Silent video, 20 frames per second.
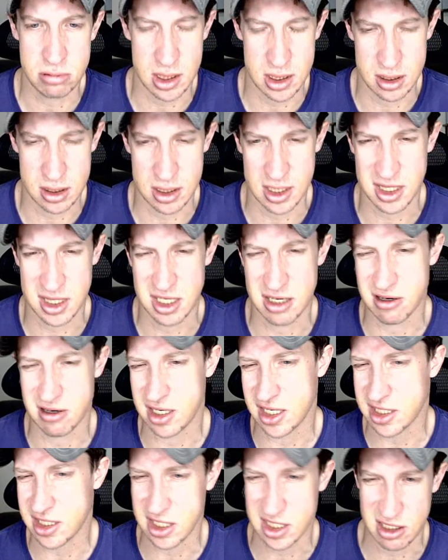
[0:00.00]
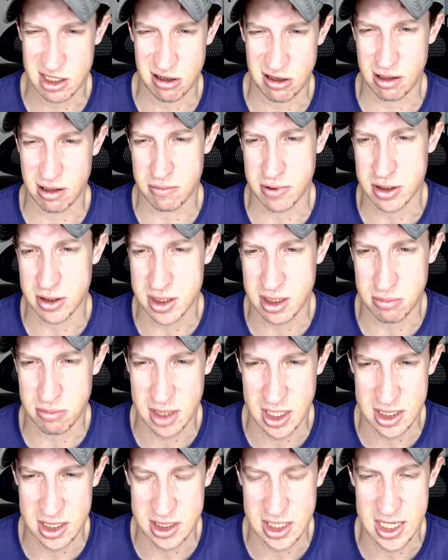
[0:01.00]
Like, not that you'd necessarily build
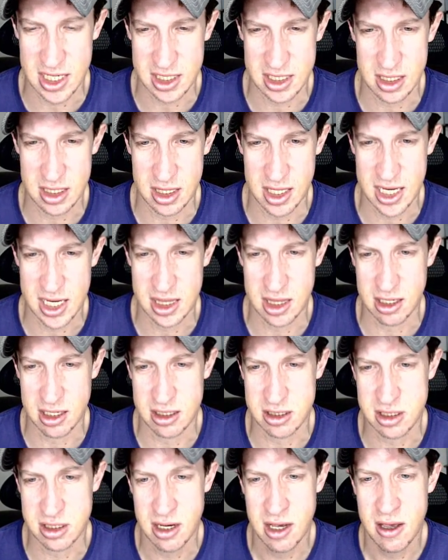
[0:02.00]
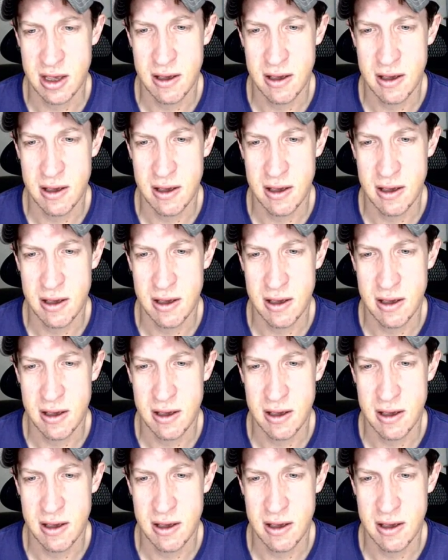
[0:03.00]
something exactly like this,